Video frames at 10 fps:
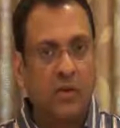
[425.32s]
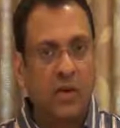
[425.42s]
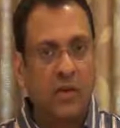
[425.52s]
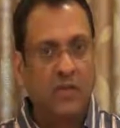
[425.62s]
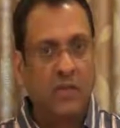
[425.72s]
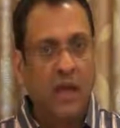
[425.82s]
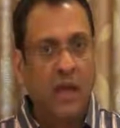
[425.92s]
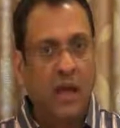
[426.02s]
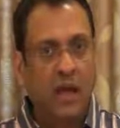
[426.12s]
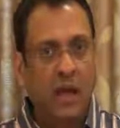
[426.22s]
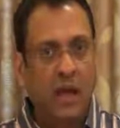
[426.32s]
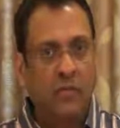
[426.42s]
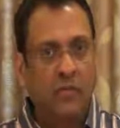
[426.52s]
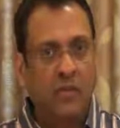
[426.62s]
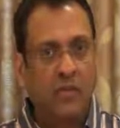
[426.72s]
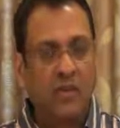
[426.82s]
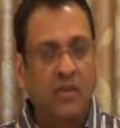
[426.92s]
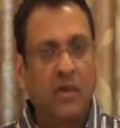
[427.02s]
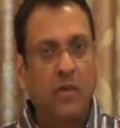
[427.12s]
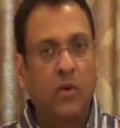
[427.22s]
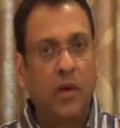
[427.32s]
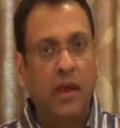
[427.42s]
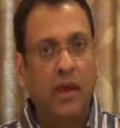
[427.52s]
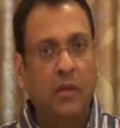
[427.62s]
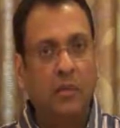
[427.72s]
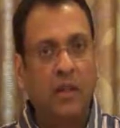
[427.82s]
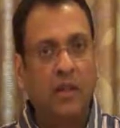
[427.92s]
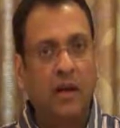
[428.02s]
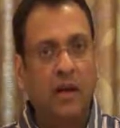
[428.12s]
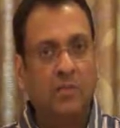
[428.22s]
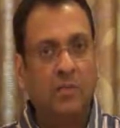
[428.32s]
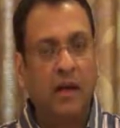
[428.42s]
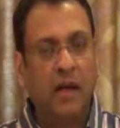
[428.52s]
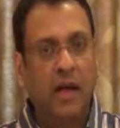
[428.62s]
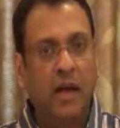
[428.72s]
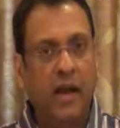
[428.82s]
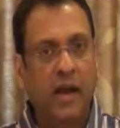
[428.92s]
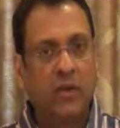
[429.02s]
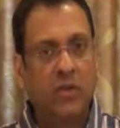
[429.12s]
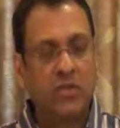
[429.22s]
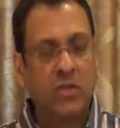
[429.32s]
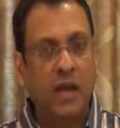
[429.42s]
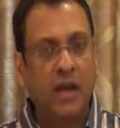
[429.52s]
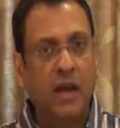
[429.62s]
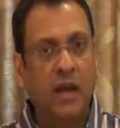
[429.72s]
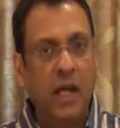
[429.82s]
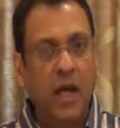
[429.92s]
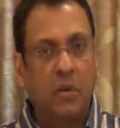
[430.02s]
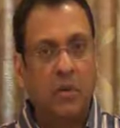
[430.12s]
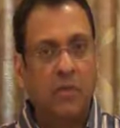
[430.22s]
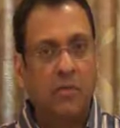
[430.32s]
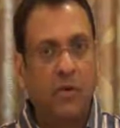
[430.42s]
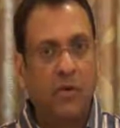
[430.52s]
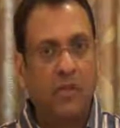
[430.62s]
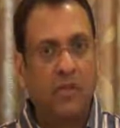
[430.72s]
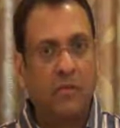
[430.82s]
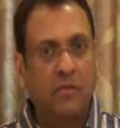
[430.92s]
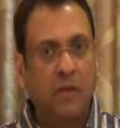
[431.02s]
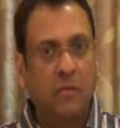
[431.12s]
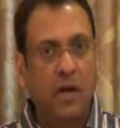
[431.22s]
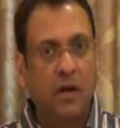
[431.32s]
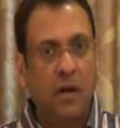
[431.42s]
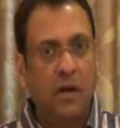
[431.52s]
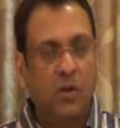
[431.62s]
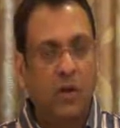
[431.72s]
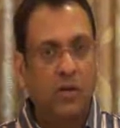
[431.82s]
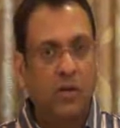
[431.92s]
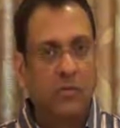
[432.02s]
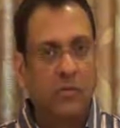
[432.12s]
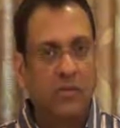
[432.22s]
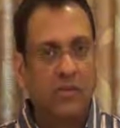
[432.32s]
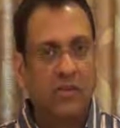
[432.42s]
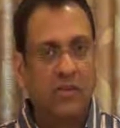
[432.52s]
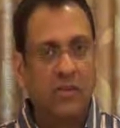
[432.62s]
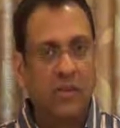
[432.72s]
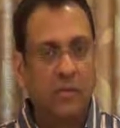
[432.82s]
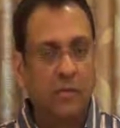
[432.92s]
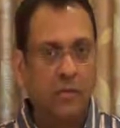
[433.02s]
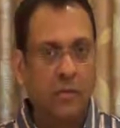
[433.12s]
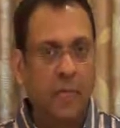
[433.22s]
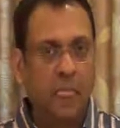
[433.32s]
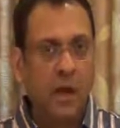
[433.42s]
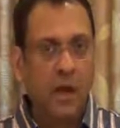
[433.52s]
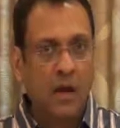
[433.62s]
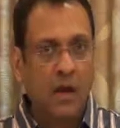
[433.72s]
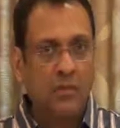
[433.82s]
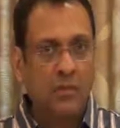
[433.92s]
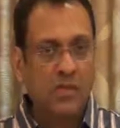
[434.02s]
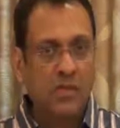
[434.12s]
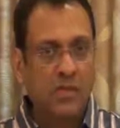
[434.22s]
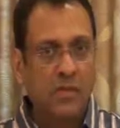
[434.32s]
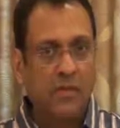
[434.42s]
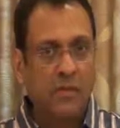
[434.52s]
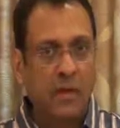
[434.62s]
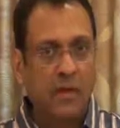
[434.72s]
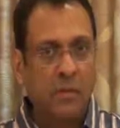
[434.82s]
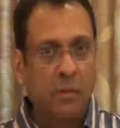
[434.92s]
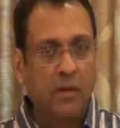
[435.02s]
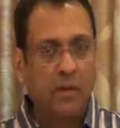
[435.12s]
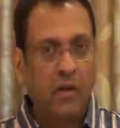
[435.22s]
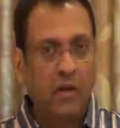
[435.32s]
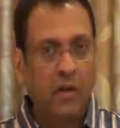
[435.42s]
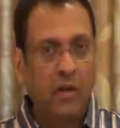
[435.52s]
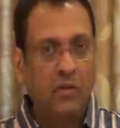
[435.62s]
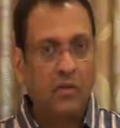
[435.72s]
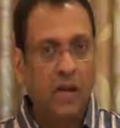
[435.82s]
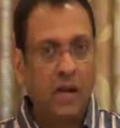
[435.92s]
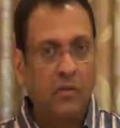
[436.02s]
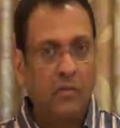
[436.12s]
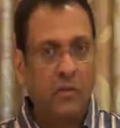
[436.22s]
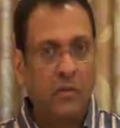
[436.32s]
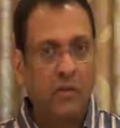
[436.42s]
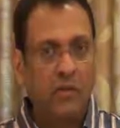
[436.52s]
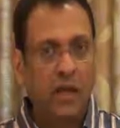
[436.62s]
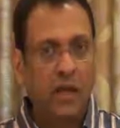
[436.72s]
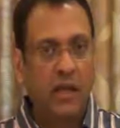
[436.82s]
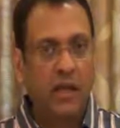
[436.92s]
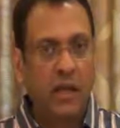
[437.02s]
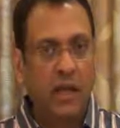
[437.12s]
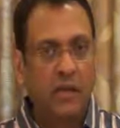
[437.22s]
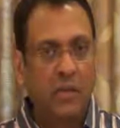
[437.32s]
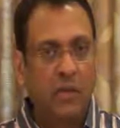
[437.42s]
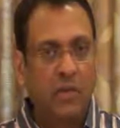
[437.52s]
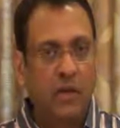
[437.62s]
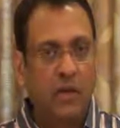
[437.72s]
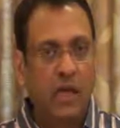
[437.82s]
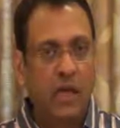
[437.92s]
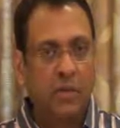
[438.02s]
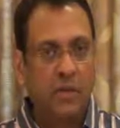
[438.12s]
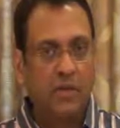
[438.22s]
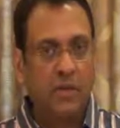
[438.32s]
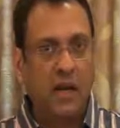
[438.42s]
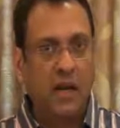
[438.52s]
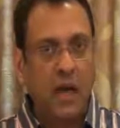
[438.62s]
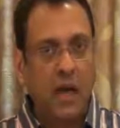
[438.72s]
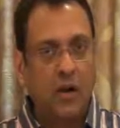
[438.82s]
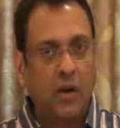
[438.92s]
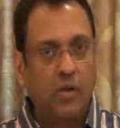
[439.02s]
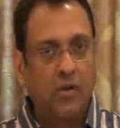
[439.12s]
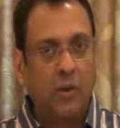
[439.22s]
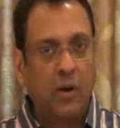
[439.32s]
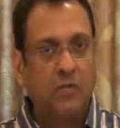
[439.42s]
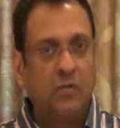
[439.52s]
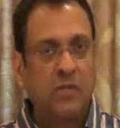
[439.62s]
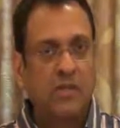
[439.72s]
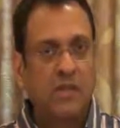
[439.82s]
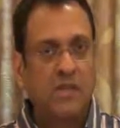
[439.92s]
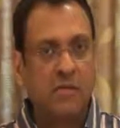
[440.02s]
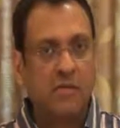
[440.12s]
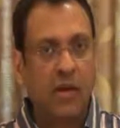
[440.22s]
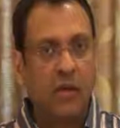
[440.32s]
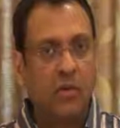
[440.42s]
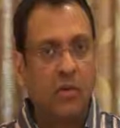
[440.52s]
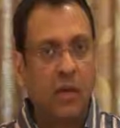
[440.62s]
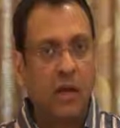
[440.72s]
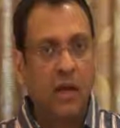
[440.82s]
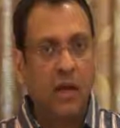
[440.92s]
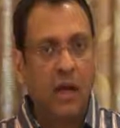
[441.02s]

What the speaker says: to test 462.90, but then drifted higher and closed again above the 465 mark to around the 466.50. Now 465 is a pivot on the downside and 470 is a pivot on the upper side. A close below 465 could be